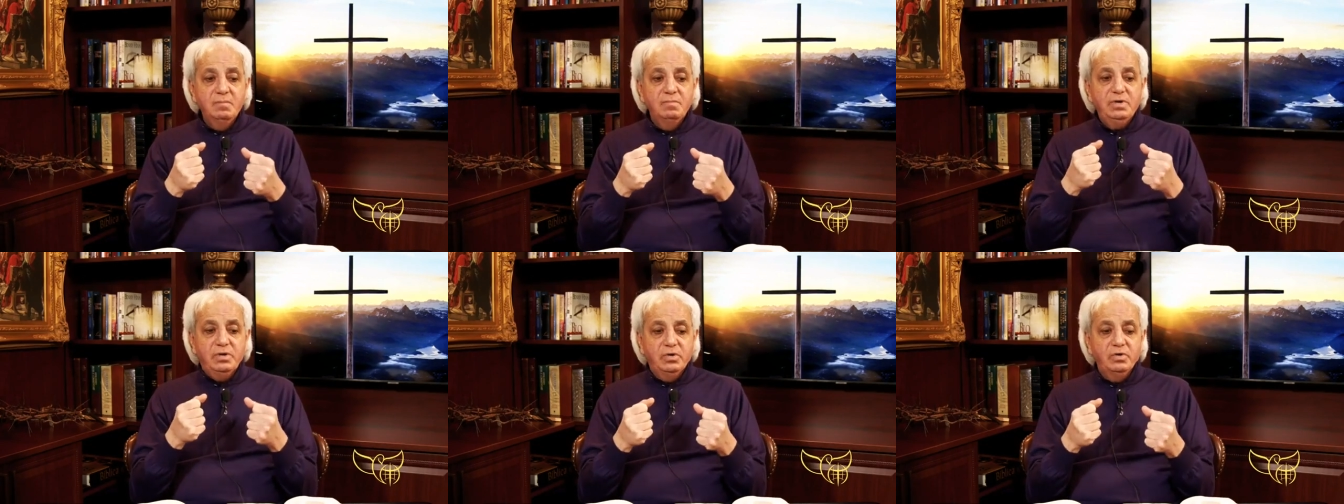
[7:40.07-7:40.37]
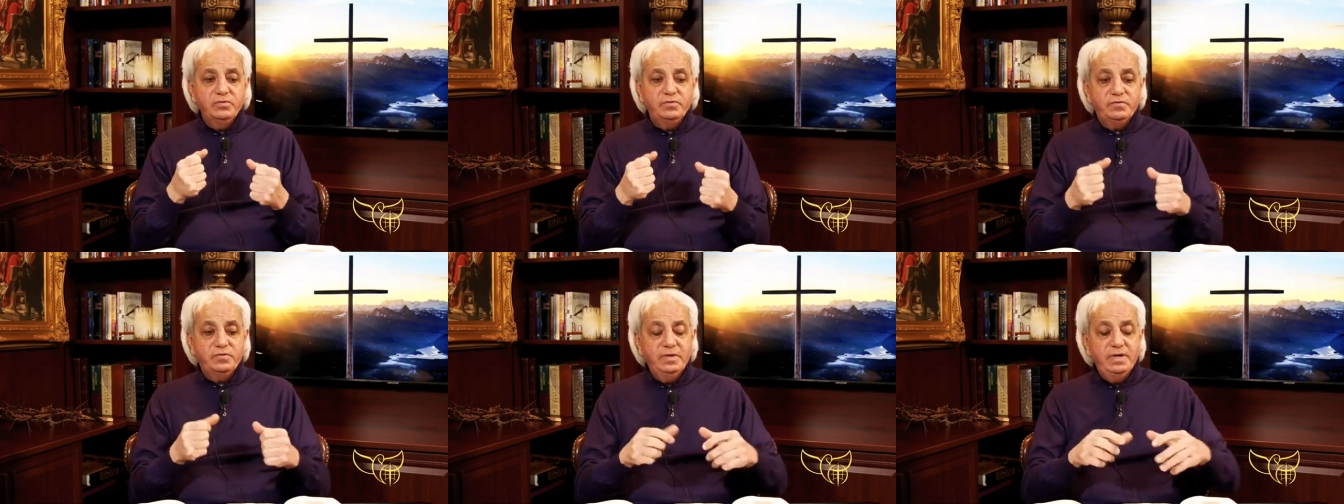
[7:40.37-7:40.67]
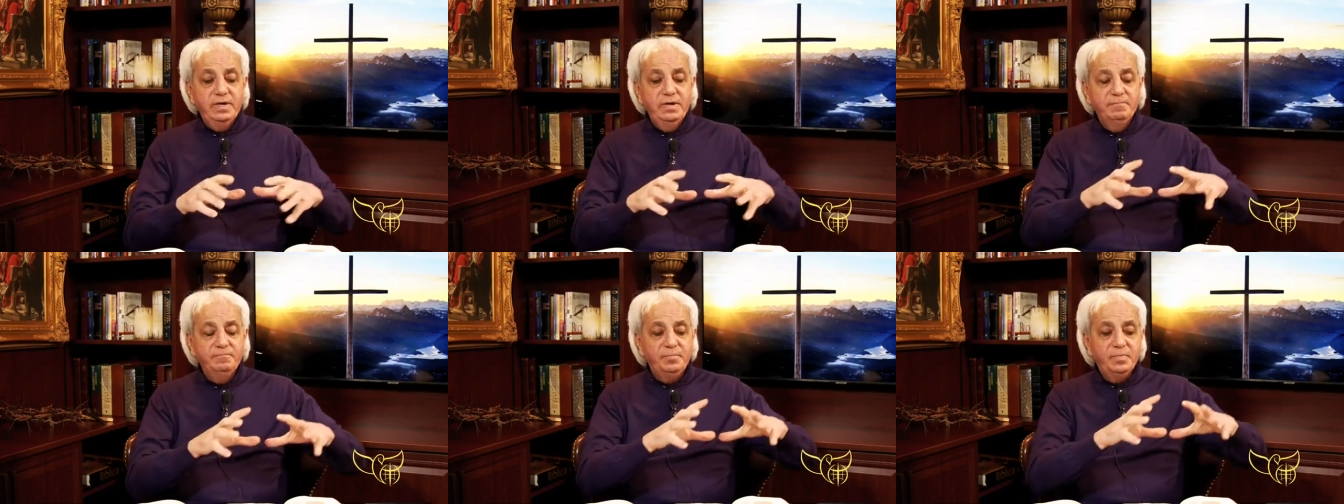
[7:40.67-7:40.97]
Because
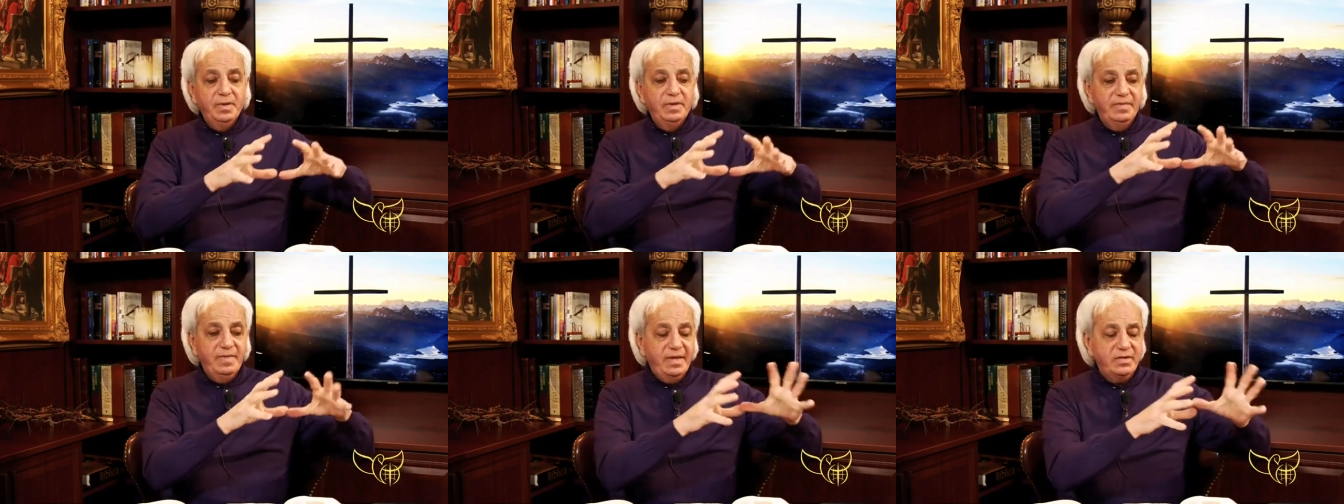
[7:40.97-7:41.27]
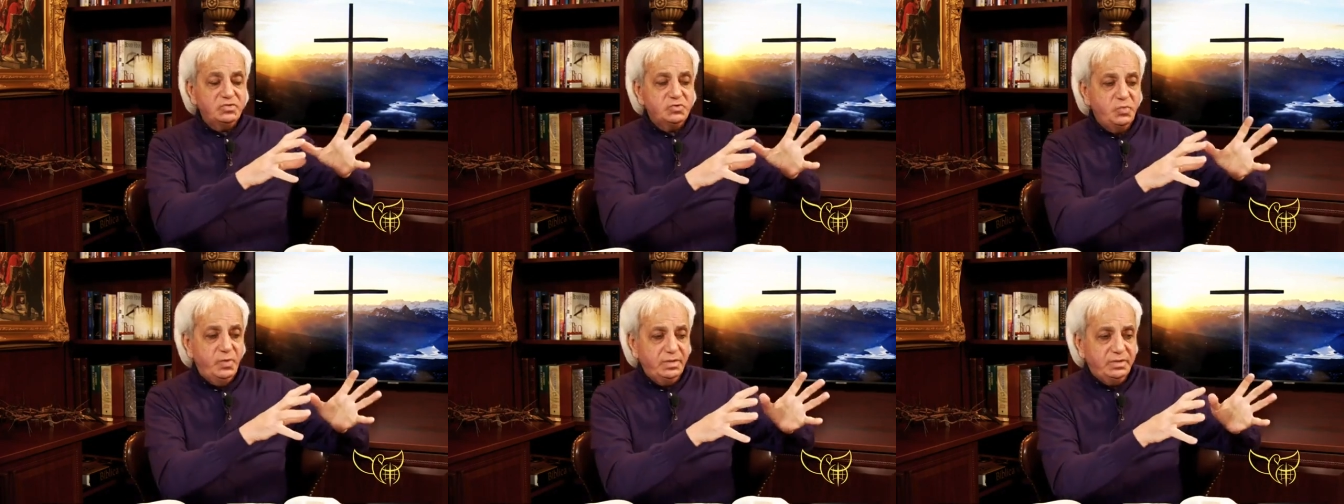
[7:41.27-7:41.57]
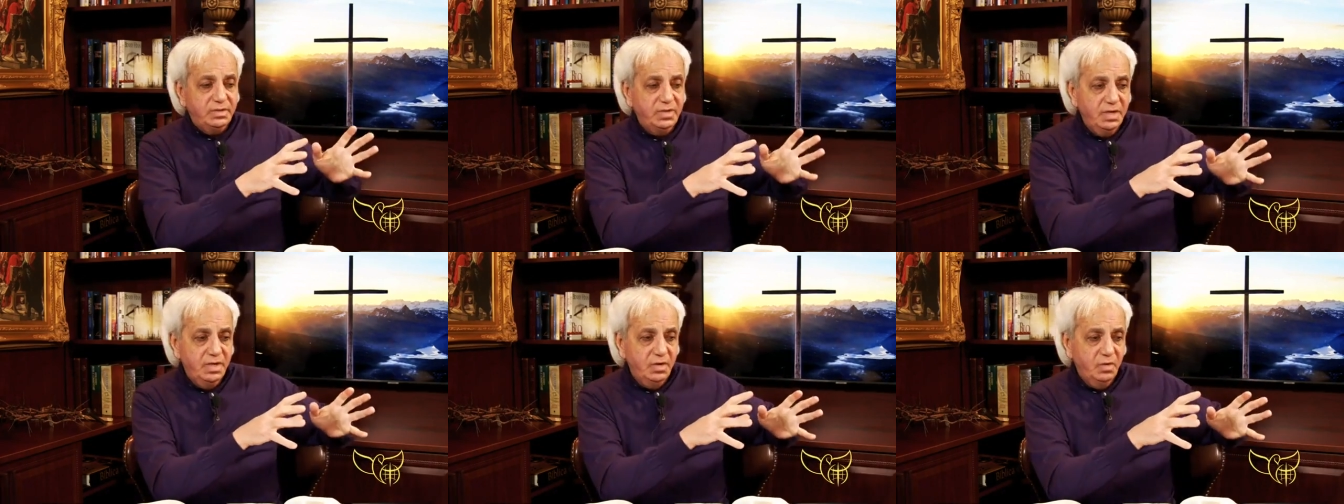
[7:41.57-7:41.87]
see, that's
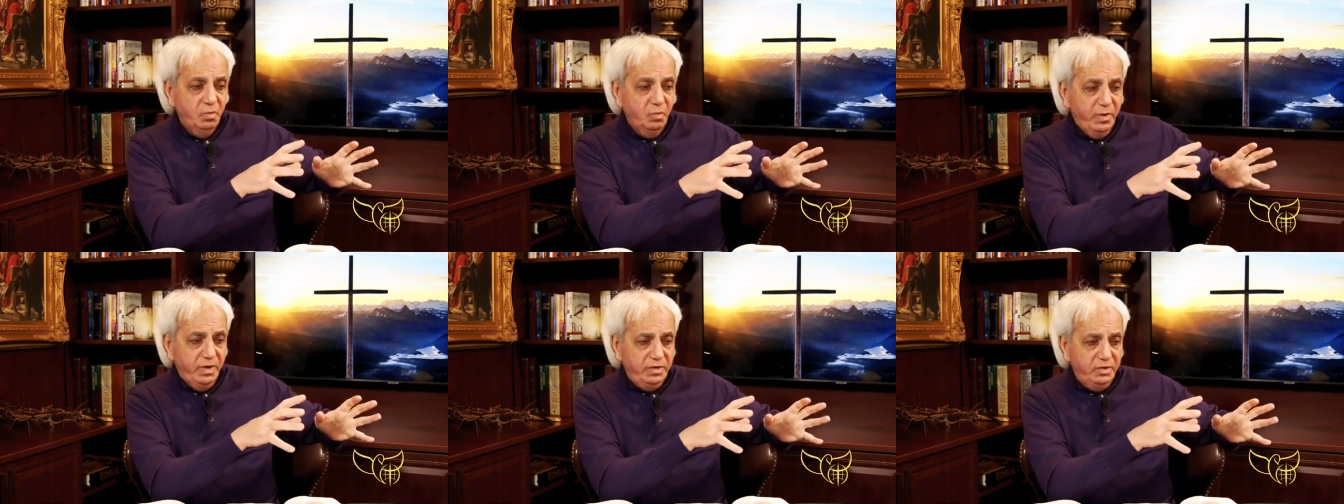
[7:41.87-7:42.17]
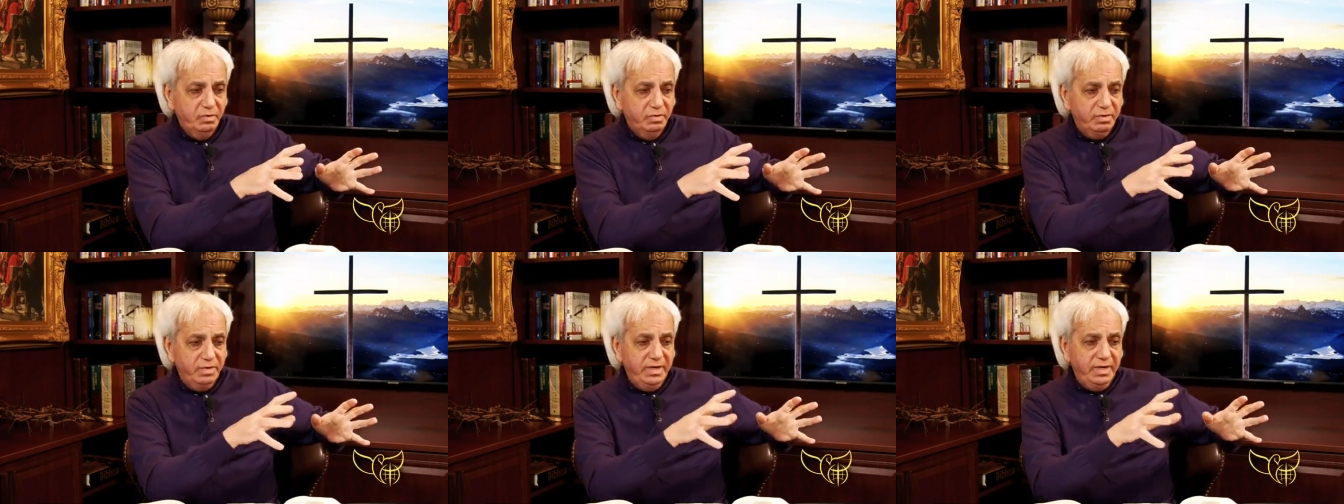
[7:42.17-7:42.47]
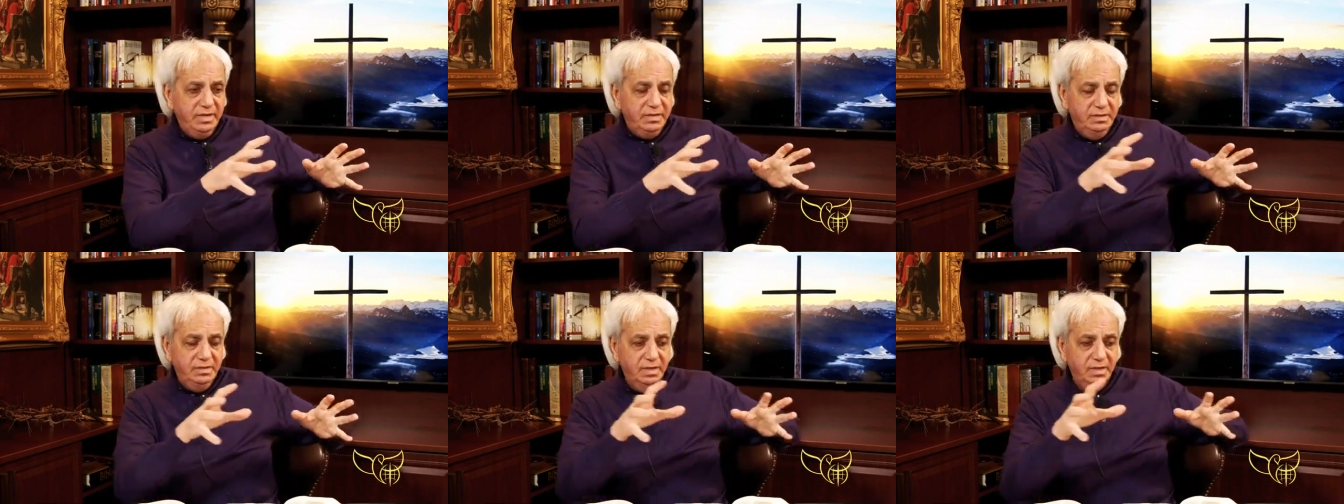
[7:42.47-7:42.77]
what when you
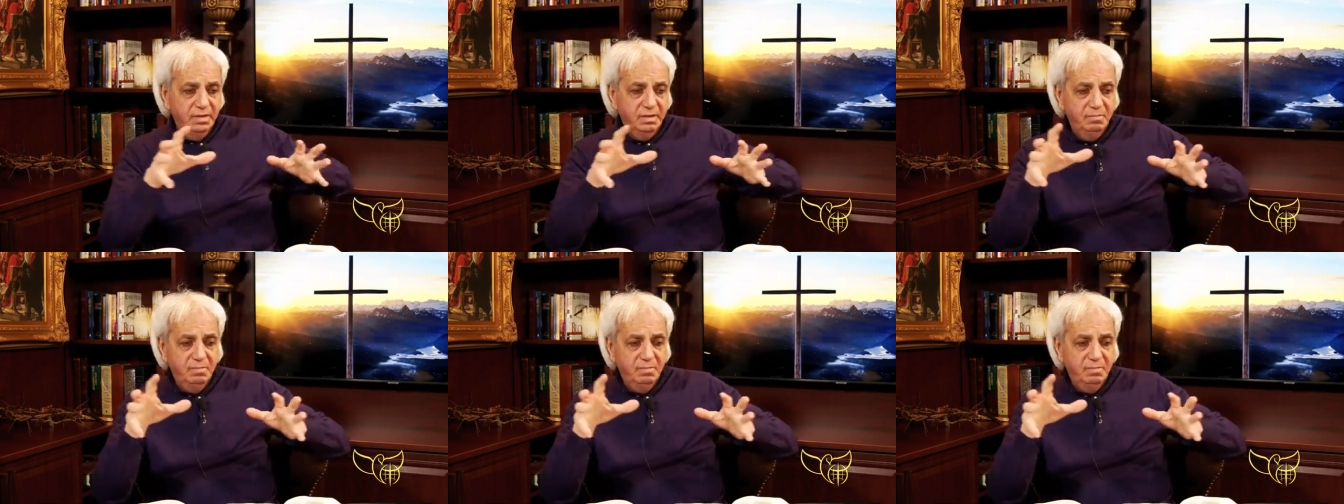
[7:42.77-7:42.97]
read